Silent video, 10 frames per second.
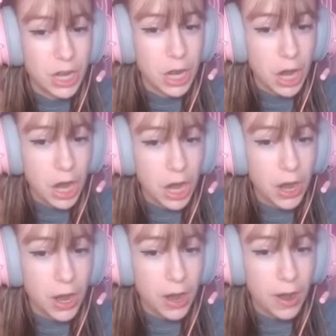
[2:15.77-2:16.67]
Ha
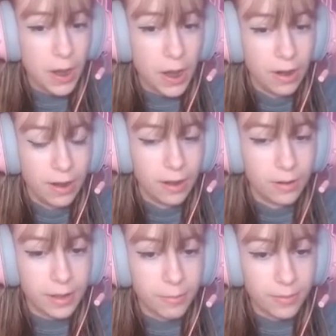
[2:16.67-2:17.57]
ha ha.
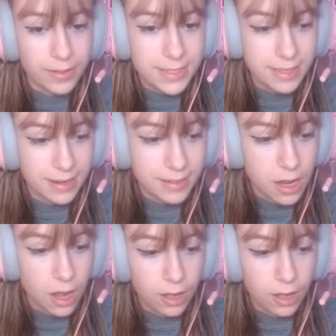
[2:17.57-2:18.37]
Okay, what's this?